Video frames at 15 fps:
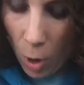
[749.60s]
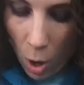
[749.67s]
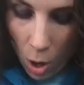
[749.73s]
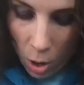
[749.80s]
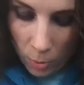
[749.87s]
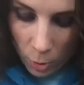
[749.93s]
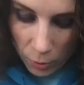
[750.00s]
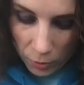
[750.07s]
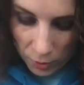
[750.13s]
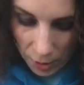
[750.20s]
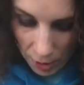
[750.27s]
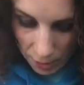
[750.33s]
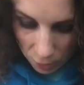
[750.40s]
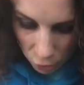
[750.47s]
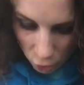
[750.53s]
almost
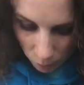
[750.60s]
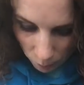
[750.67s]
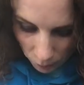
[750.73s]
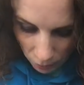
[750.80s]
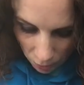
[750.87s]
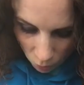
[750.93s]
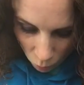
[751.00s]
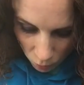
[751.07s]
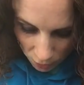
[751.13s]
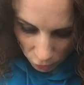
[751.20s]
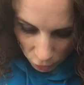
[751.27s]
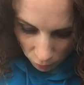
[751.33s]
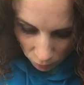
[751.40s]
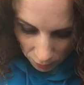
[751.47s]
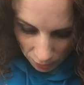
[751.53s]
touch.
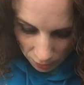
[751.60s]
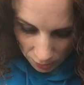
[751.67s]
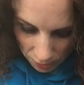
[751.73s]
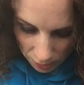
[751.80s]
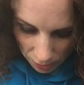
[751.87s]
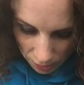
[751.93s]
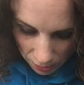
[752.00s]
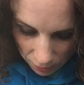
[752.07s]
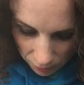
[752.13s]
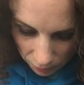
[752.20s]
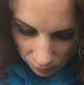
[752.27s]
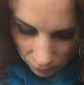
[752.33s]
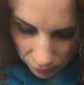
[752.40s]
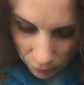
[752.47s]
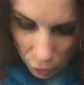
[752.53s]
What you really need
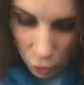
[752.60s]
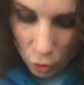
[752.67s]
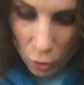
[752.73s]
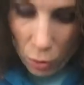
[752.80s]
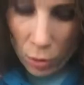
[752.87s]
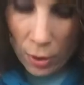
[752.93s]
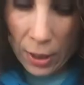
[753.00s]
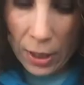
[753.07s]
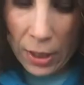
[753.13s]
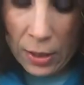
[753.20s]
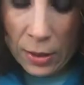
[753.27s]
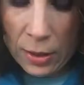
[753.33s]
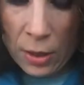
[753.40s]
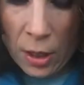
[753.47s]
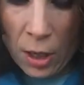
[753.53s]
for sure
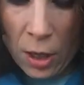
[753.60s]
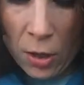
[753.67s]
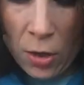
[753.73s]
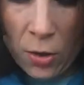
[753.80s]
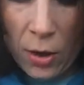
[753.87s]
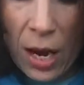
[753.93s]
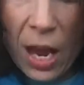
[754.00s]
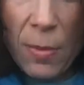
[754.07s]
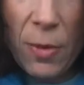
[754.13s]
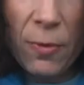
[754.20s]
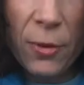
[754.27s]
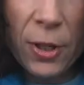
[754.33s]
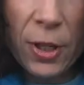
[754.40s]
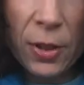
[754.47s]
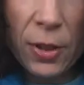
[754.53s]
is you're
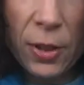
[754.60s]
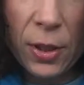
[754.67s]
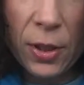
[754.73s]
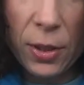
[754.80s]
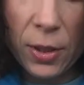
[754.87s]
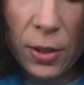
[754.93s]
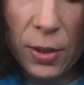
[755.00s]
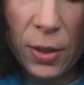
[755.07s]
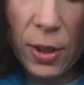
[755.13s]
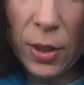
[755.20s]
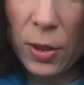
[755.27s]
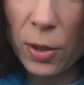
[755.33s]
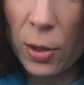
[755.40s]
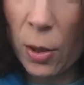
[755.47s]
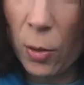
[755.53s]
aiming for
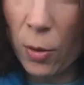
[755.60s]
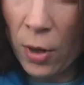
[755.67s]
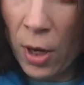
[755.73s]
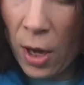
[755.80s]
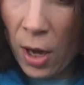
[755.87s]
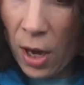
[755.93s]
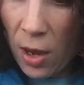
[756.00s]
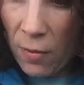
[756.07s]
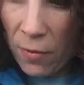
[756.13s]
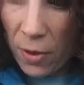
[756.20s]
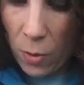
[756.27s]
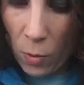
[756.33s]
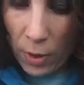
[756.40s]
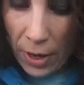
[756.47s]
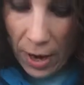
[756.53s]
consistency. So if
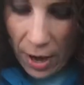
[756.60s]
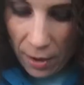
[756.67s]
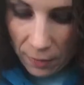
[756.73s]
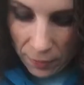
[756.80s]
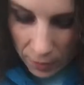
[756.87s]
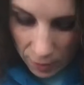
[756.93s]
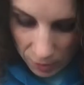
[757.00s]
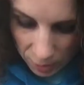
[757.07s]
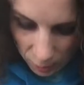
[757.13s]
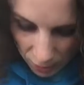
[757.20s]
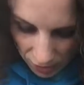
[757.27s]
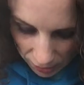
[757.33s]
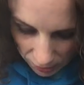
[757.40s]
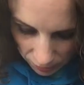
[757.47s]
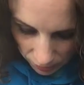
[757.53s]
you have a
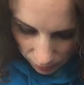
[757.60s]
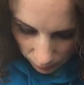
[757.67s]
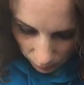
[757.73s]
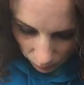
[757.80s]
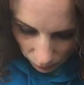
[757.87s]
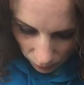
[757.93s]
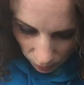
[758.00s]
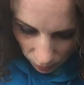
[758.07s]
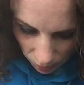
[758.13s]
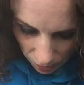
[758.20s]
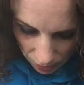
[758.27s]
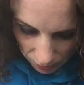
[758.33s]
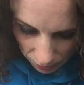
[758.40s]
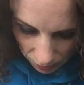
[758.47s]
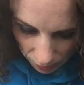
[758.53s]
space
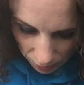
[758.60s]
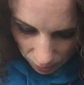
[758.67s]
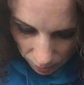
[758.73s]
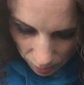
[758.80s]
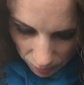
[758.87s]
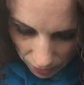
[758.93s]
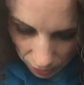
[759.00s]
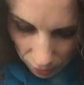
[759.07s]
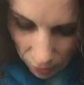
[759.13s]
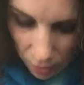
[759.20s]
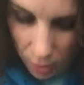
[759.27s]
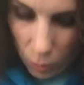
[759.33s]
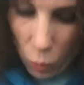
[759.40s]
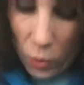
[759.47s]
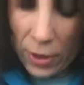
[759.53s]
that's a little bit bigger
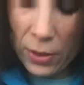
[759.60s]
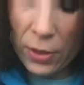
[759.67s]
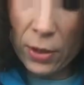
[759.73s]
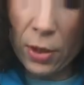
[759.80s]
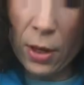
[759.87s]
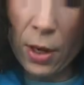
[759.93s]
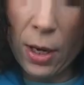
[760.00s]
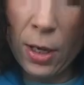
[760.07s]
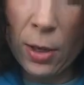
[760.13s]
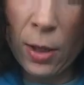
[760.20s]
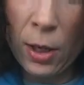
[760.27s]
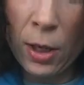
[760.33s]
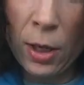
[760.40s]
on one side